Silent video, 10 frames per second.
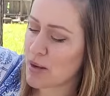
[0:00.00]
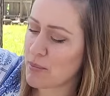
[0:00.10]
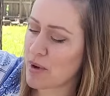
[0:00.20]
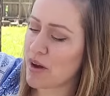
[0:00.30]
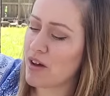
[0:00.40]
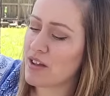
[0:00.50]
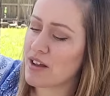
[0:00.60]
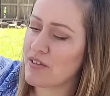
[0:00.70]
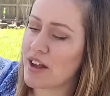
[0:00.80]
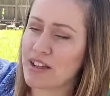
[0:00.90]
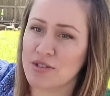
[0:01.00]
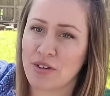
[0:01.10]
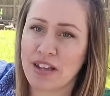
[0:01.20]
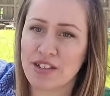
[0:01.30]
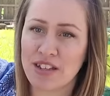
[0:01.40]
ball of
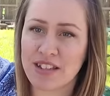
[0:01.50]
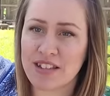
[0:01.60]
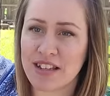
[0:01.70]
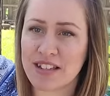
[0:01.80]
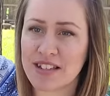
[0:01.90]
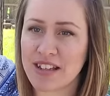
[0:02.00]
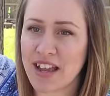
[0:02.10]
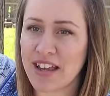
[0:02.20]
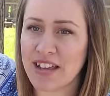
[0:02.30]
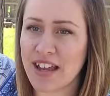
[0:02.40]
hydrangeas inside